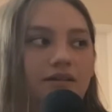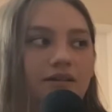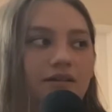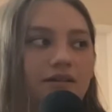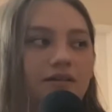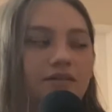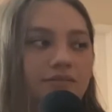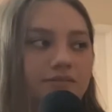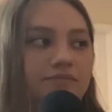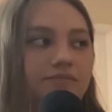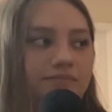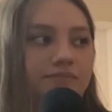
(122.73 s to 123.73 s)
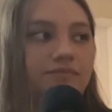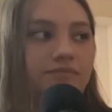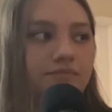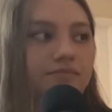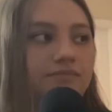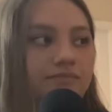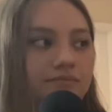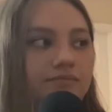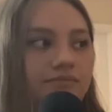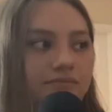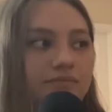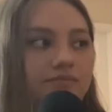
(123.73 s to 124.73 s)

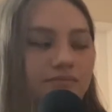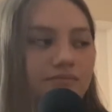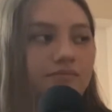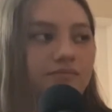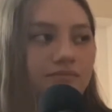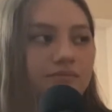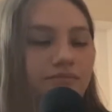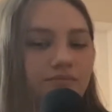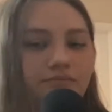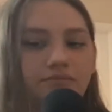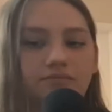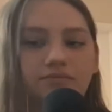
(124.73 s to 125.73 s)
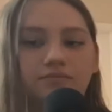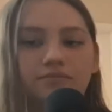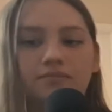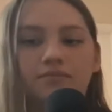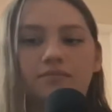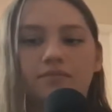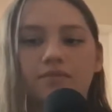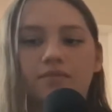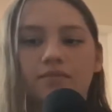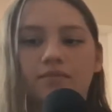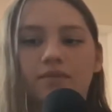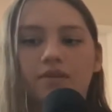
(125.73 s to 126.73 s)

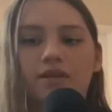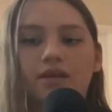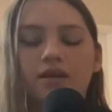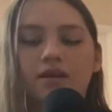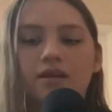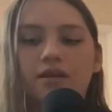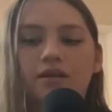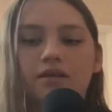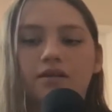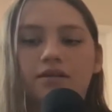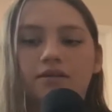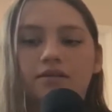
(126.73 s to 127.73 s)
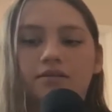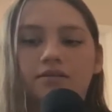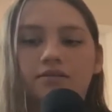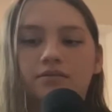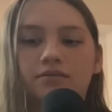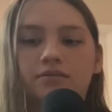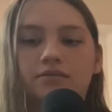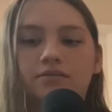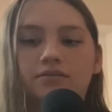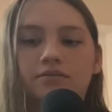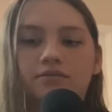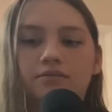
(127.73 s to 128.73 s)

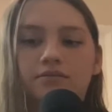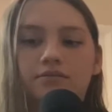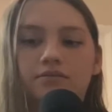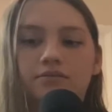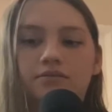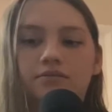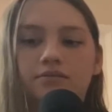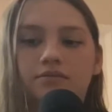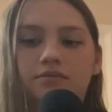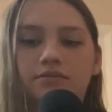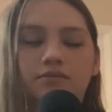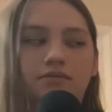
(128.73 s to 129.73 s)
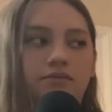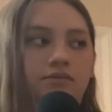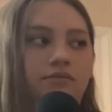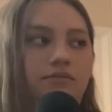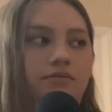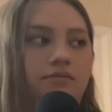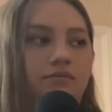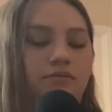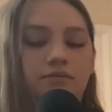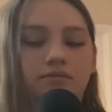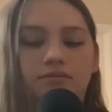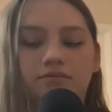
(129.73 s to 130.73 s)
No words are spoken by the person on screen.